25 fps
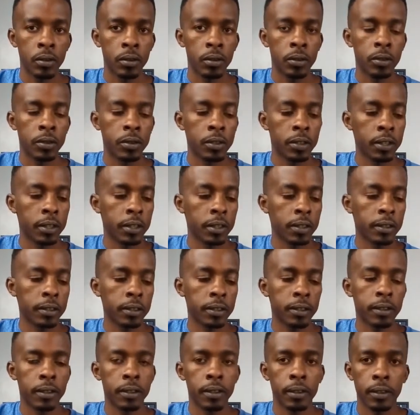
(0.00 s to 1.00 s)

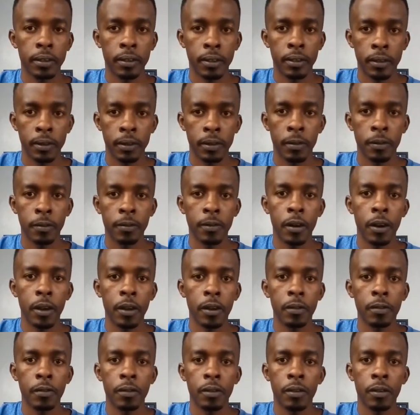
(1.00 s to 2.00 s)
6,
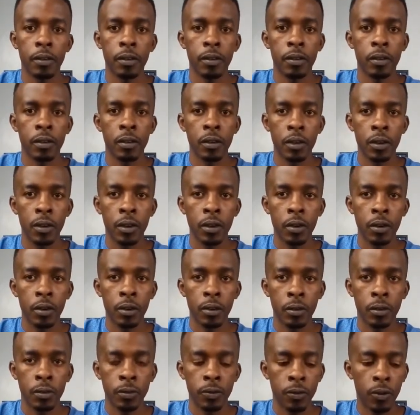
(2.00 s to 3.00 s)
5,
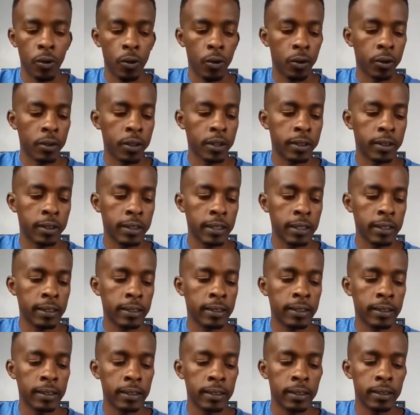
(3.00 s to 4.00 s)
4. The
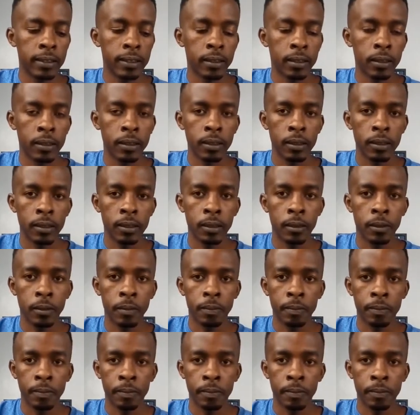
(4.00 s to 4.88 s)
6 is the